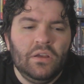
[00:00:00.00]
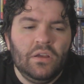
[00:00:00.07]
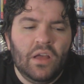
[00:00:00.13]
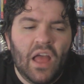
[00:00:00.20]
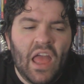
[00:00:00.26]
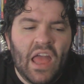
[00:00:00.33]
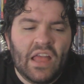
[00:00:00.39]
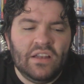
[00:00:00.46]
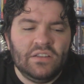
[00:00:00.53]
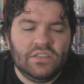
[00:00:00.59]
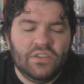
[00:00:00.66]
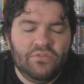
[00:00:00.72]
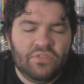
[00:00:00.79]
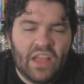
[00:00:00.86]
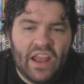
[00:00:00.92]
and
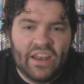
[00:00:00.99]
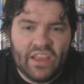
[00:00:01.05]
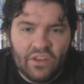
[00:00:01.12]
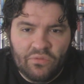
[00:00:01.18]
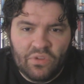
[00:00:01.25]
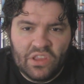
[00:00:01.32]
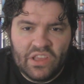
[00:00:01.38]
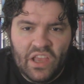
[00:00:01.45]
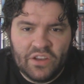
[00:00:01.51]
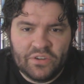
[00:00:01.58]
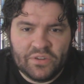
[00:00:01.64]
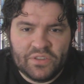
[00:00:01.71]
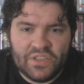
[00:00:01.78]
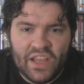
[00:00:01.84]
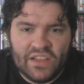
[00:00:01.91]
Flanagan really
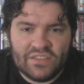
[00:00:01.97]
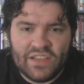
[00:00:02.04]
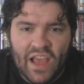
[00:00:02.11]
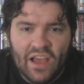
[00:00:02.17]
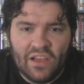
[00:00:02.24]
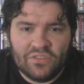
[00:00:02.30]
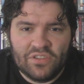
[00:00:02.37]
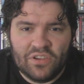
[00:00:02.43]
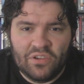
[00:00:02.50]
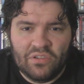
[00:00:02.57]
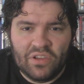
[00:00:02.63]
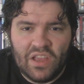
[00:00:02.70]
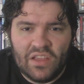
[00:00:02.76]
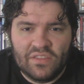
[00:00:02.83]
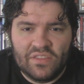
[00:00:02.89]
understands how to
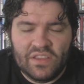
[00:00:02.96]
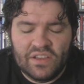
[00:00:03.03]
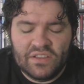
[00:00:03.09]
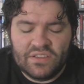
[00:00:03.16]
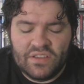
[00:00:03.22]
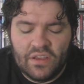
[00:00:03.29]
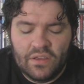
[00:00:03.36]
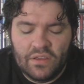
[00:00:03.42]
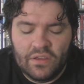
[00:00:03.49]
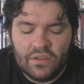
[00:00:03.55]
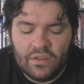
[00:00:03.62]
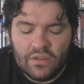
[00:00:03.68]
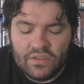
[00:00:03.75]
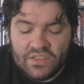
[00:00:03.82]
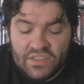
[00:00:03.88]
create these
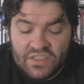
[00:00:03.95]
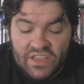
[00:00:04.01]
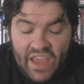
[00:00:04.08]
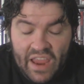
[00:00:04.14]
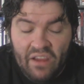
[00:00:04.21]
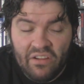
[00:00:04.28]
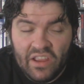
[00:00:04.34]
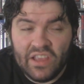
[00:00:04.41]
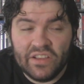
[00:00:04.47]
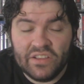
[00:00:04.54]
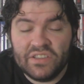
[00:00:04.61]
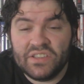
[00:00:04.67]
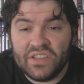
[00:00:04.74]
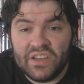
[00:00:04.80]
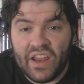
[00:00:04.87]
scary
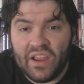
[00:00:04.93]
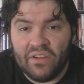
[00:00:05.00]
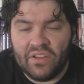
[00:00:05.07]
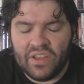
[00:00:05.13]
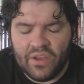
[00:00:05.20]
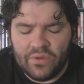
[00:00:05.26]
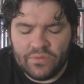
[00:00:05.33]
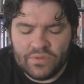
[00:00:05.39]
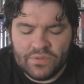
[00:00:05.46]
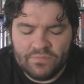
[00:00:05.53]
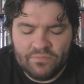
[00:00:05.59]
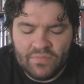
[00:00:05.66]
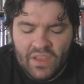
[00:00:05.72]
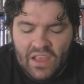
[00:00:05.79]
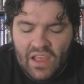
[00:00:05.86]
scenarios.
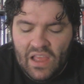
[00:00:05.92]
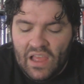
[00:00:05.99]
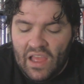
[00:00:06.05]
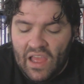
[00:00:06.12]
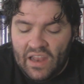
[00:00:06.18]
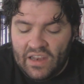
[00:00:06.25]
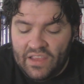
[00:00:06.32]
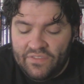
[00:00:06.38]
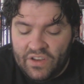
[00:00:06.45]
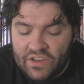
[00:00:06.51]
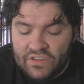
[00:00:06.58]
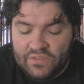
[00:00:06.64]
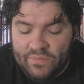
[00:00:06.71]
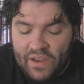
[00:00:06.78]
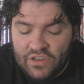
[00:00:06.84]
And even
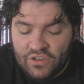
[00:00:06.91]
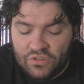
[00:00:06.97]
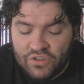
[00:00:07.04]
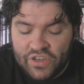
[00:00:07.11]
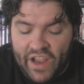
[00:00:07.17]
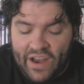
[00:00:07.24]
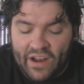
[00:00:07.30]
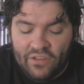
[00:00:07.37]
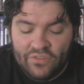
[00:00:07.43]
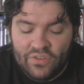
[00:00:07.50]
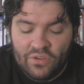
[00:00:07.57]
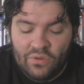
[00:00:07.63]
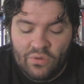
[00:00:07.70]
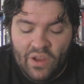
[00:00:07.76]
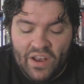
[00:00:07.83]
a special shout out
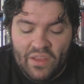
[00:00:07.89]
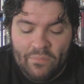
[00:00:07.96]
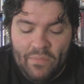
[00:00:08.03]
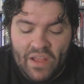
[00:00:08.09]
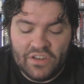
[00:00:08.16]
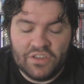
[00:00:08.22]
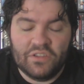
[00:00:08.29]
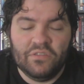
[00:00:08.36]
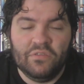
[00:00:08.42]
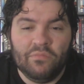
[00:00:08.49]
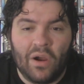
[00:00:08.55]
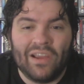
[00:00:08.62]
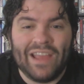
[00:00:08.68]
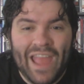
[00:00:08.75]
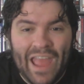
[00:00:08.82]
to who I didn't mention,
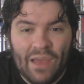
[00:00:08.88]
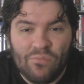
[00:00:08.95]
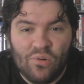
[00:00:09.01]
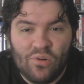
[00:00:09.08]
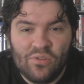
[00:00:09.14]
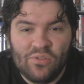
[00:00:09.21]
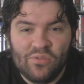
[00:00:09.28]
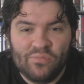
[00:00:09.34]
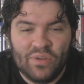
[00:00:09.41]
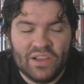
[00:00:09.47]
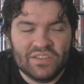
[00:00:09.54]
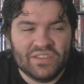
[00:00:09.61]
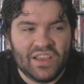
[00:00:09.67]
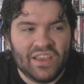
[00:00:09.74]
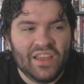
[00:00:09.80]
Mark Hamill, who
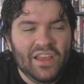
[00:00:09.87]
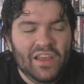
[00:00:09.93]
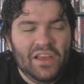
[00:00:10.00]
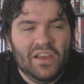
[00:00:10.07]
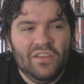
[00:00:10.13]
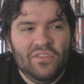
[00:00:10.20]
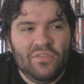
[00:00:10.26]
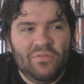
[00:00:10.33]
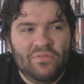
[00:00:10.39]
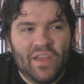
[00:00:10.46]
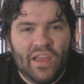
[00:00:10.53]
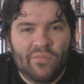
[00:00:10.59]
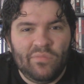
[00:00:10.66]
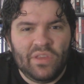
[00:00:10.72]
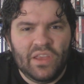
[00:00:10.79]
plays like the
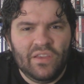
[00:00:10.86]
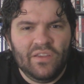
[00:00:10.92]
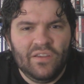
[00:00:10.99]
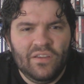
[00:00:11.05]
family